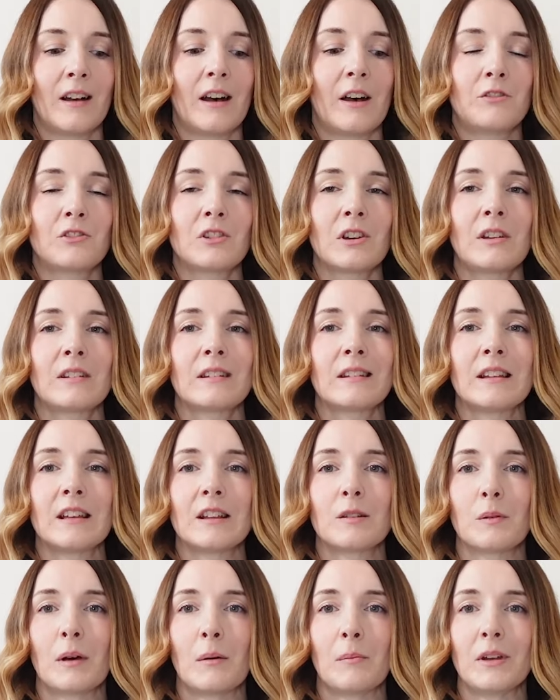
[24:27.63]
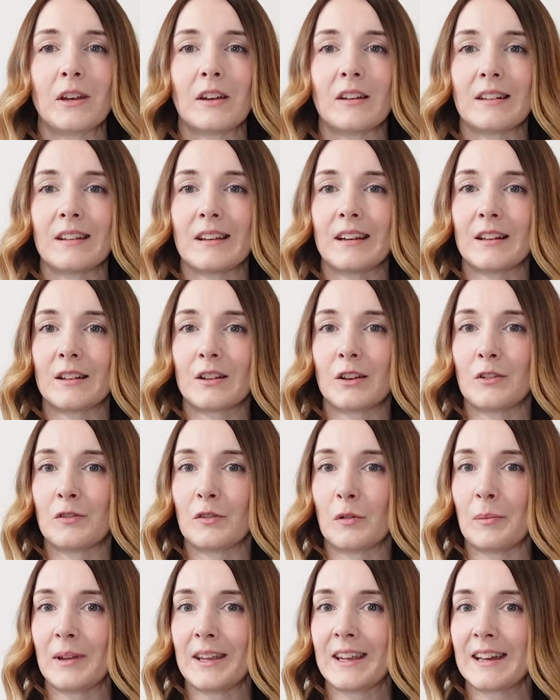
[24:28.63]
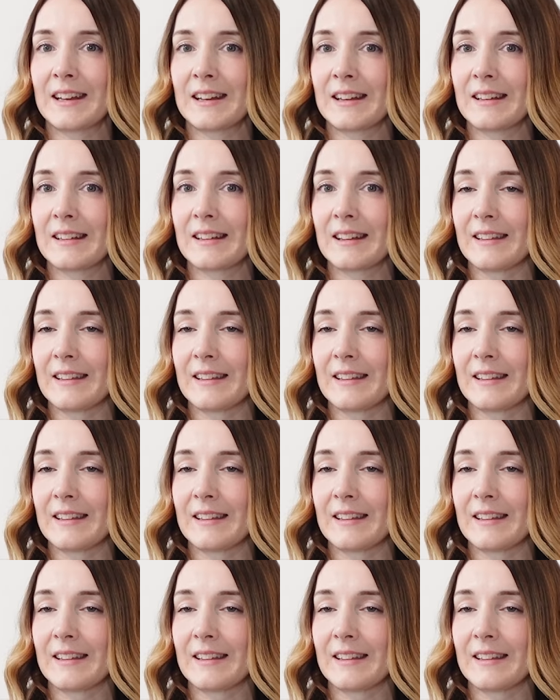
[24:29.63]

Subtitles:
I've chosen this one because it is good for beginners,